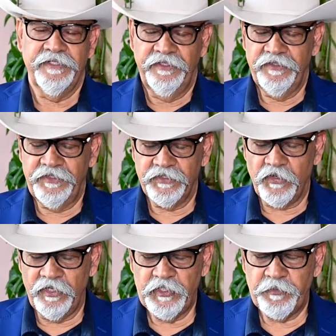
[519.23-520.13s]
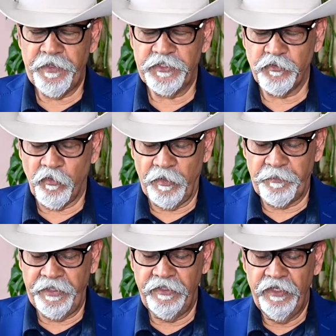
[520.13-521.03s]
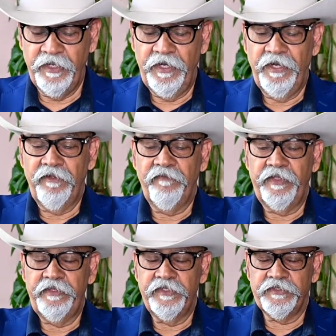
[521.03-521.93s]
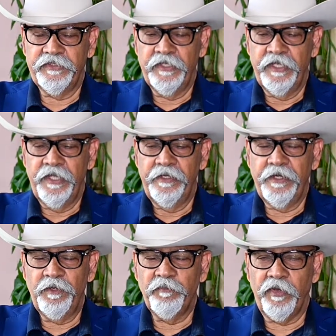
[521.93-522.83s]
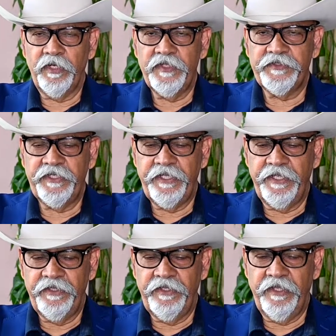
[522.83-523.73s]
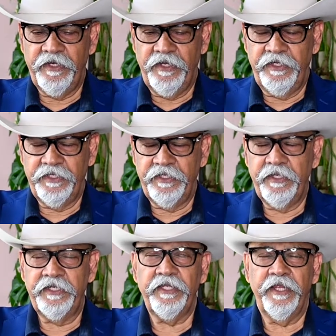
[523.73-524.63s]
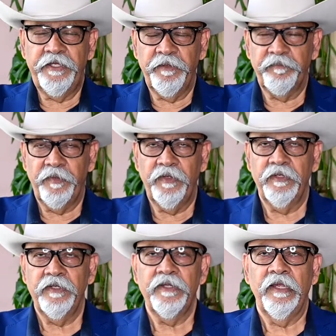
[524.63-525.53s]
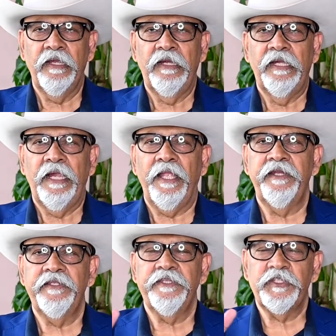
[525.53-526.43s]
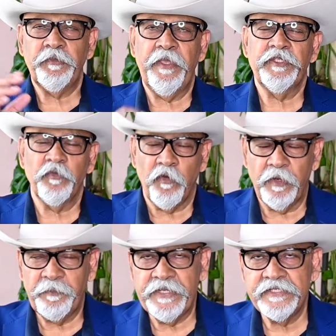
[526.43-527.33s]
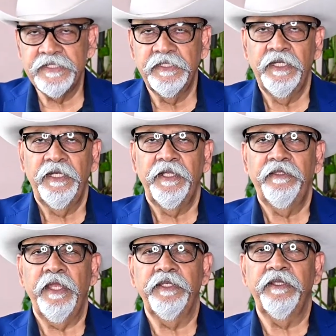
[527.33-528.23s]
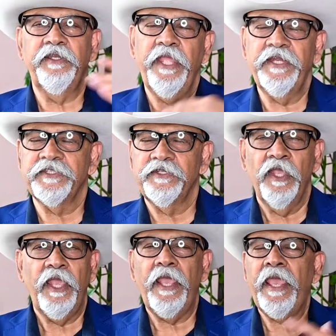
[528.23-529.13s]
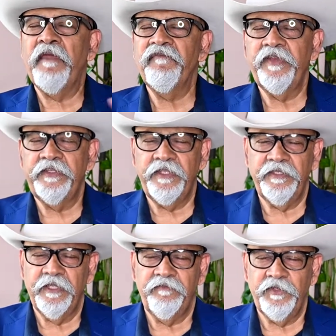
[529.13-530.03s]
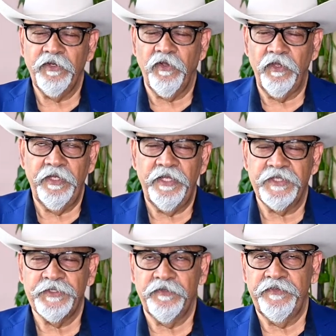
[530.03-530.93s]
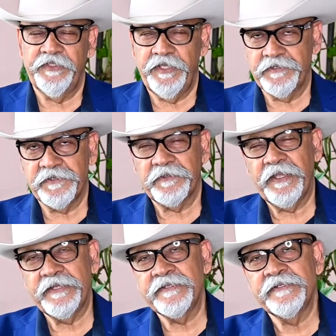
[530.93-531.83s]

This is called space warping, when this little ball is sitting in there and creating a dimple. And it is a space warping that creates everything that we call in astrophysics. Okay.